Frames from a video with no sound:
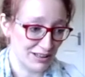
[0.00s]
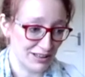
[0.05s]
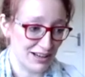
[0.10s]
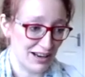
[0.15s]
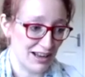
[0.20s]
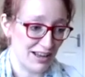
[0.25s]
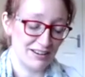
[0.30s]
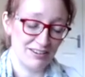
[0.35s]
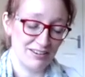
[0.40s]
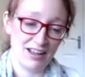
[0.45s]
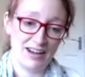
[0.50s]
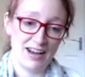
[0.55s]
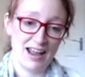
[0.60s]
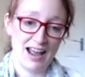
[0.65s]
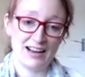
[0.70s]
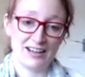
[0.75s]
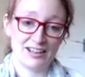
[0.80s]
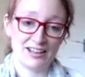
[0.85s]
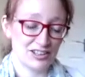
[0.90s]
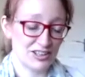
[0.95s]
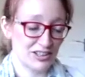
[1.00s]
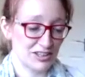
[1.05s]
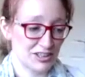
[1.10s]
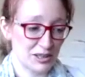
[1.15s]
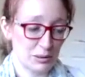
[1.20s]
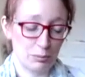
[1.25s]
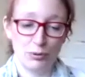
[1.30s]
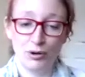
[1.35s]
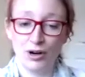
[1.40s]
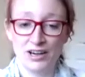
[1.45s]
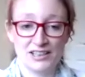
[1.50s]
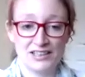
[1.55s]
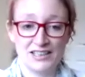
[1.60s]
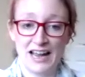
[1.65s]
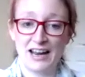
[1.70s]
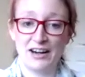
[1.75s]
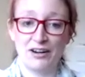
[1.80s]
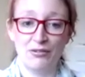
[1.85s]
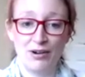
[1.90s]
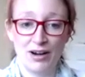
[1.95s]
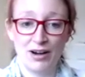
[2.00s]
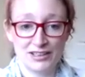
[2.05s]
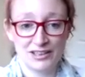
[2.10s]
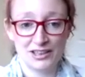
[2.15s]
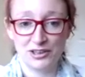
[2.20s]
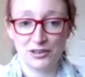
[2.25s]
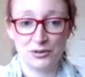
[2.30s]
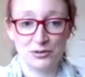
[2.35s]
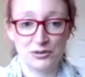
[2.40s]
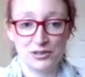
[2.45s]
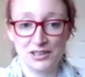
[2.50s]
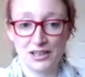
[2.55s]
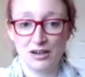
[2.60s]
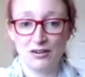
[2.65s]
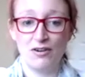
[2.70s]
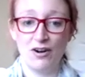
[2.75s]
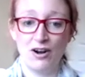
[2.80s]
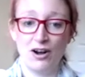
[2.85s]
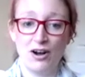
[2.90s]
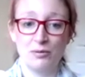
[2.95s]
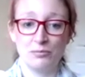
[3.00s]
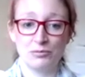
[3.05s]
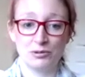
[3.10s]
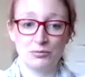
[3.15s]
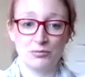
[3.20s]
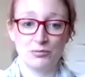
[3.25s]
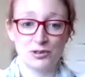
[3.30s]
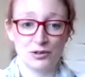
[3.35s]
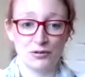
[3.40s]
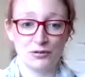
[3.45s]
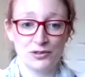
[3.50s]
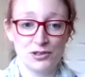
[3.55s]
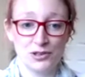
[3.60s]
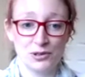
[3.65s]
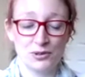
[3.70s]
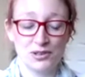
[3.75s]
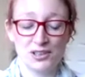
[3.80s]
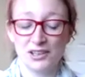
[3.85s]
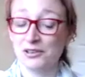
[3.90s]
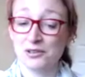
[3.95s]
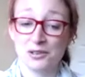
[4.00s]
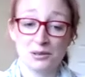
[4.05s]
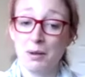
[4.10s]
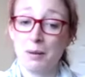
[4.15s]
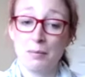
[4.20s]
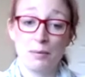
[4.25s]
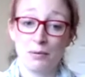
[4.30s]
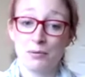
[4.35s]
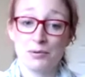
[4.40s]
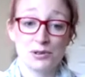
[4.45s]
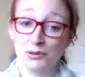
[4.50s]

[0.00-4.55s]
an, a, an anxious depressed anorexic who self-harmed and was often suicidal so maybe i wasn't